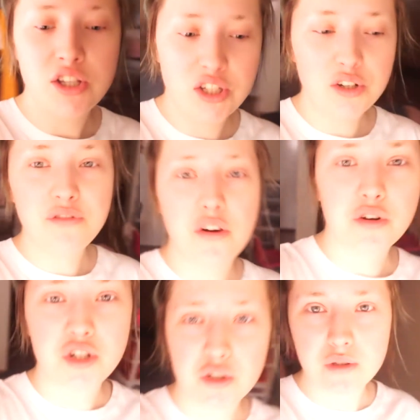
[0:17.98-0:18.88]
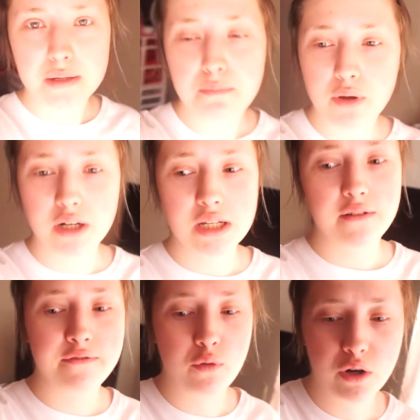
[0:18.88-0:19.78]
two photo shoots booked
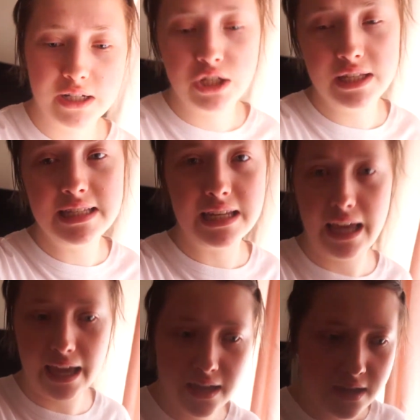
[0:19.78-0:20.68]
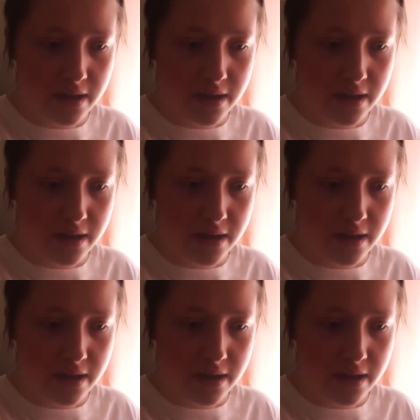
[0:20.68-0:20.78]
for today.